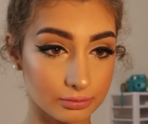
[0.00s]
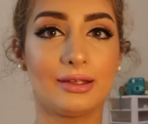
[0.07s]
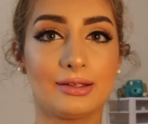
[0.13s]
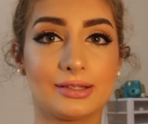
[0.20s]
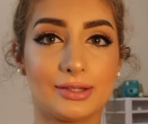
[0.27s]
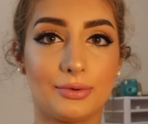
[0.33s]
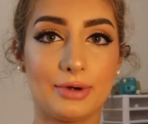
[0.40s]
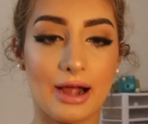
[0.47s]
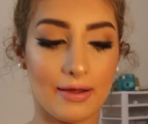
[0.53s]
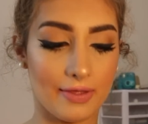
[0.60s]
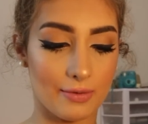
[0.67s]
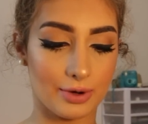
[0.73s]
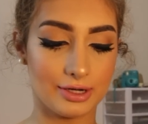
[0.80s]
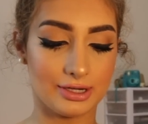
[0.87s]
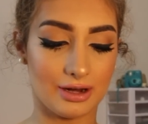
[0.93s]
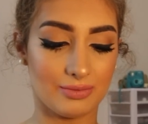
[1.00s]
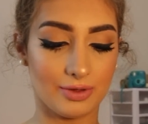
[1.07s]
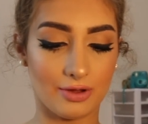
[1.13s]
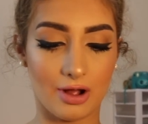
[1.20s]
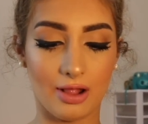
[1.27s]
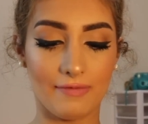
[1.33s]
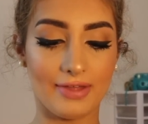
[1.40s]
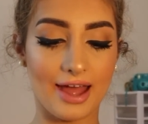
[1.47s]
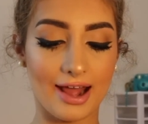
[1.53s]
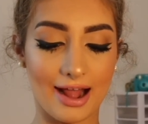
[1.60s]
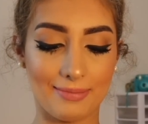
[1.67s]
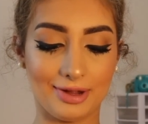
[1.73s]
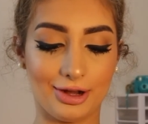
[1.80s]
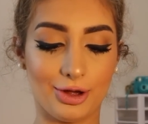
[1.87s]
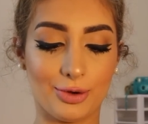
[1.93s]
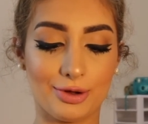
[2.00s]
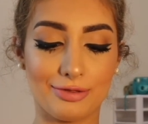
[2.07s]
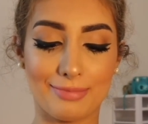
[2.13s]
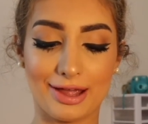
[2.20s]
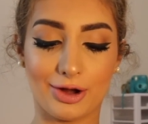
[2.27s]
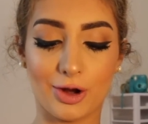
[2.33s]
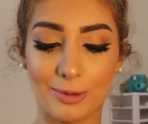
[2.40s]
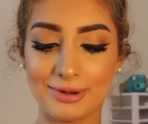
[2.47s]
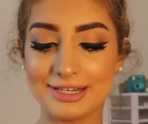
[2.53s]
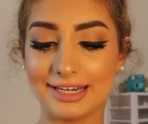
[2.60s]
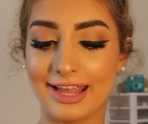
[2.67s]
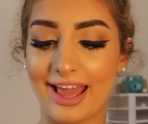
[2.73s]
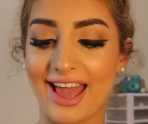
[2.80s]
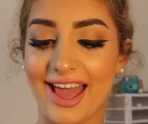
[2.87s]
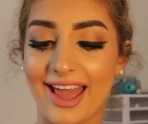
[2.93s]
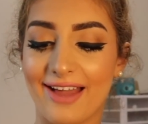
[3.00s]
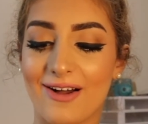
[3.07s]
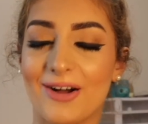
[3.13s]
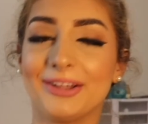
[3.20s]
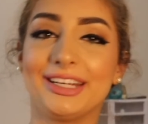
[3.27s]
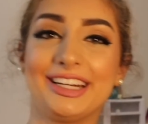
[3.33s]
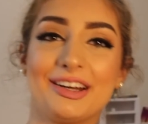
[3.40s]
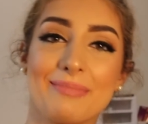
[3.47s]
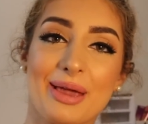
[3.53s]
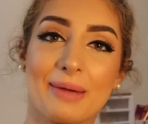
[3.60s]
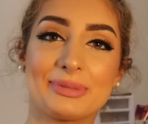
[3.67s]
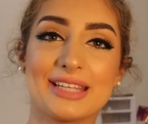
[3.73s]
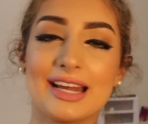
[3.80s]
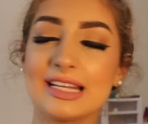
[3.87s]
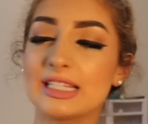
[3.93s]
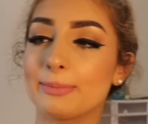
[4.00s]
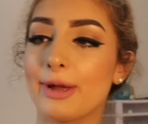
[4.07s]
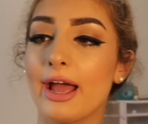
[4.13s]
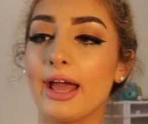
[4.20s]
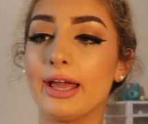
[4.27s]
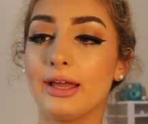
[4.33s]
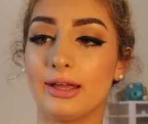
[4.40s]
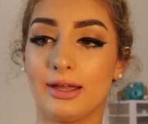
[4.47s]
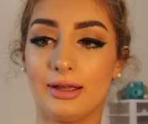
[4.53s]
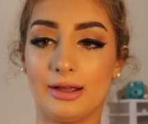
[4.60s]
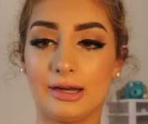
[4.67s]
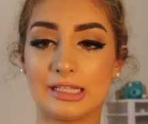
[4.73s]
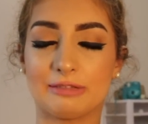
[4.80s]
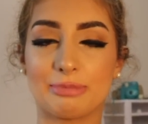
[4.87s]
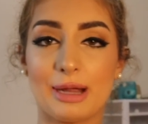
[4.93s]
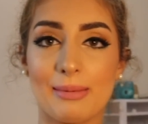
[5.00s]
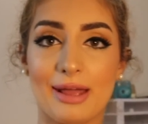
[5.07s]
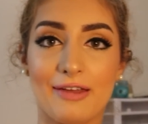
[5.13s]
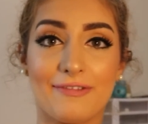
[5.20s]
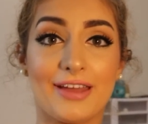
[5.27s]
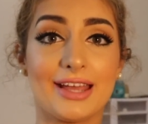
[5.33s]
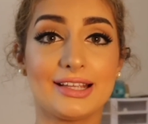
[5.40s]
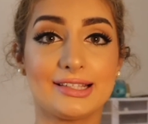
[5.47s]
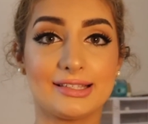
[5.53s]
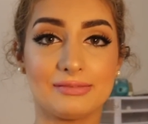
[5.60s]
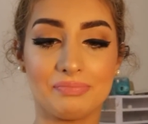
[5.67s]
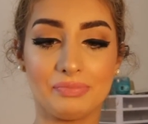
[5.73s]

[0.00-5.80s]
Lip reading: So now that we're done with all of that, I'm gonna go in my Urban Decay All Nighter Makeup Setting Spray, spray my face